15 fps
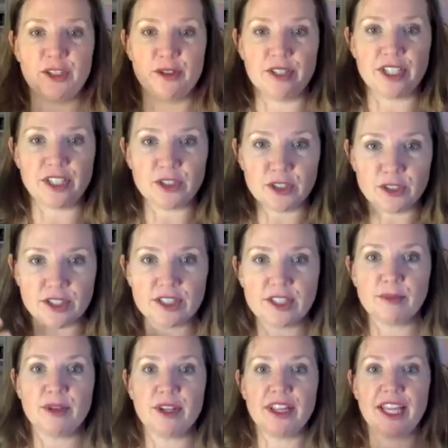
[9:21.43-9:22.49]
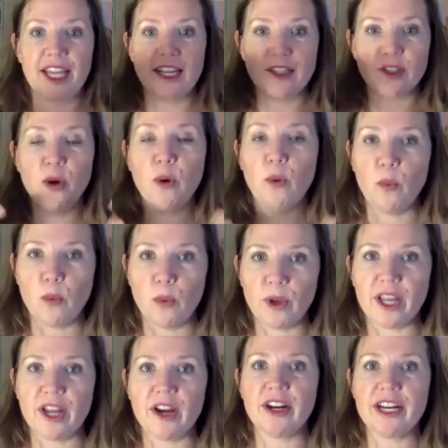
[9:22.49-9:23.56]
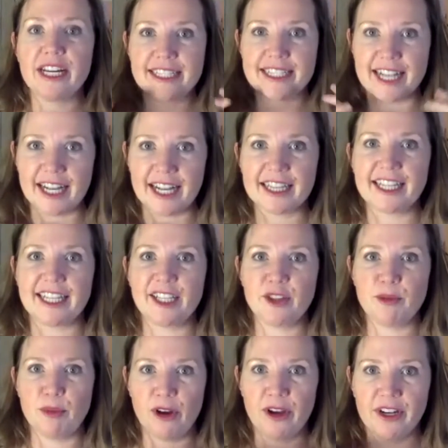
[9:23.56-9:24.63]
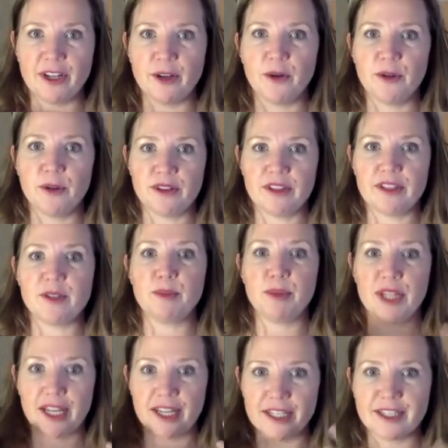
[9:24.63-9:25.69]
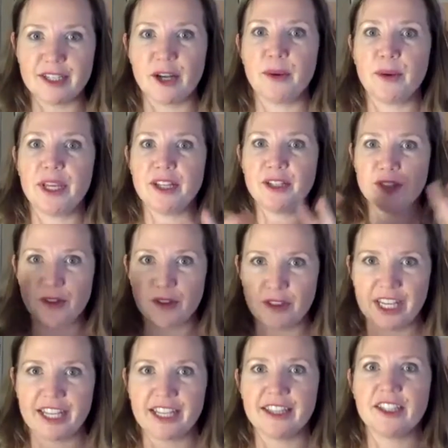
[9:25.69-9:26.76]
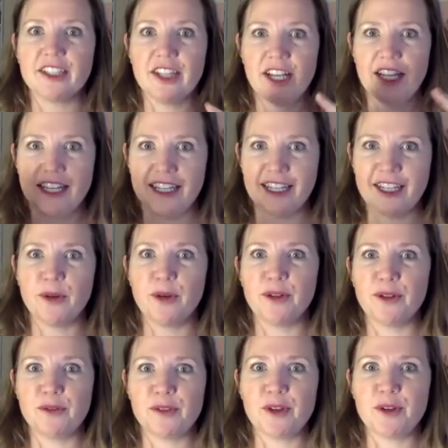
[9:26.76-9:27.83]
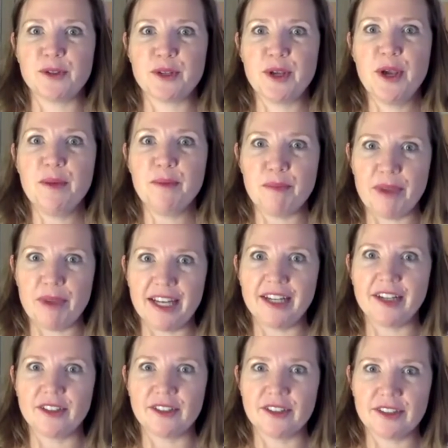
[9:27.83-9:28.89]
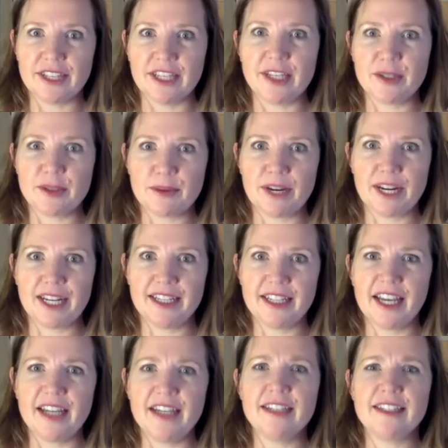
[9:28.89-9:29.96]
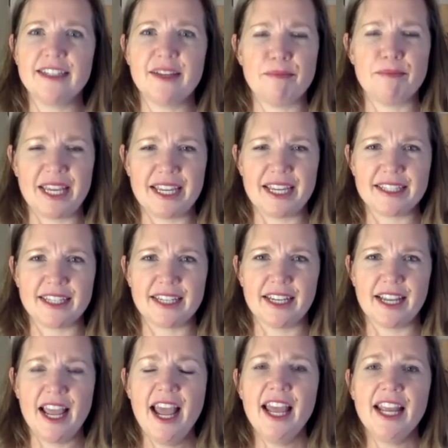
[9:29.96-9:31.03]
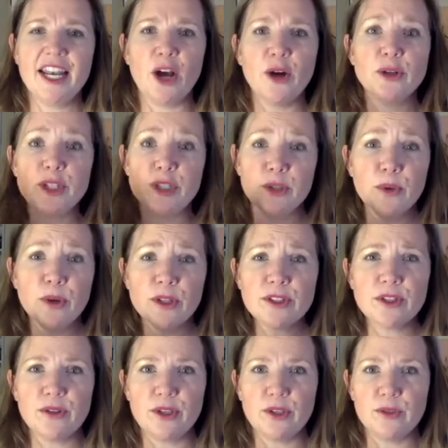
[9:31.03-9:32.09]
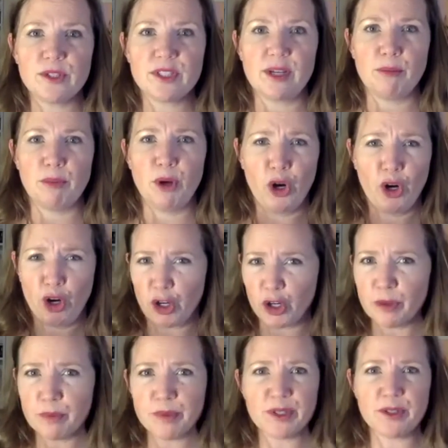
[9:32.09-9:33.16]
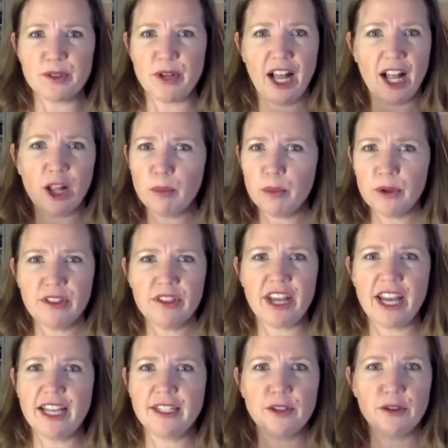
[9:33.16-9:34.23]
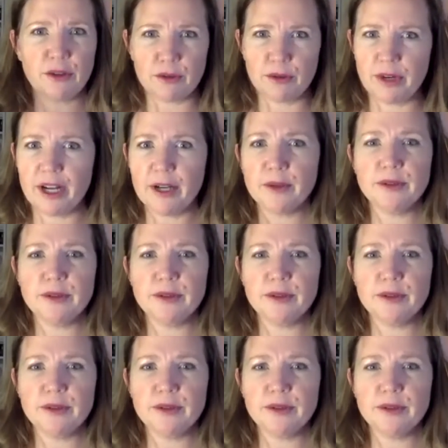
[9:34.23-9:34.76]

need to stimulate where exactly in the body all this blood is going to thicken the lining, all of those medical things, right? That is amazing. Now, do you also use some herbs to help with that throughout?